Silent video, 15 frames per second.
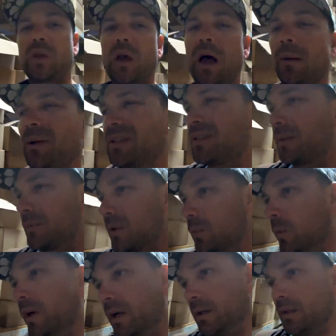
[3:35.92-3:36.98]
So how about
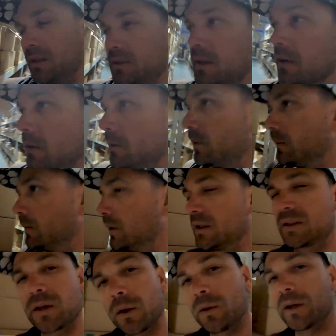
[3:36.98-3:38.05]
something weird? Let's
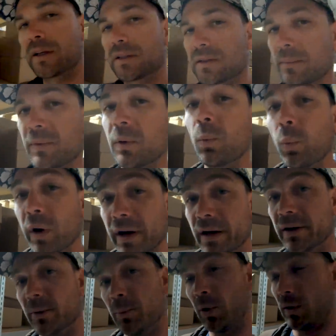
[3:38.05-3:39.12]
go look at something
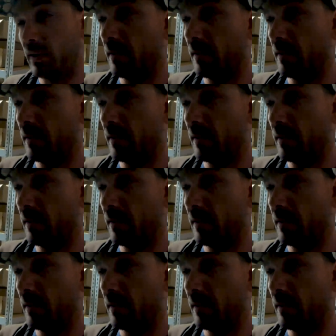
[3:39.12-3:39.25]
weird to put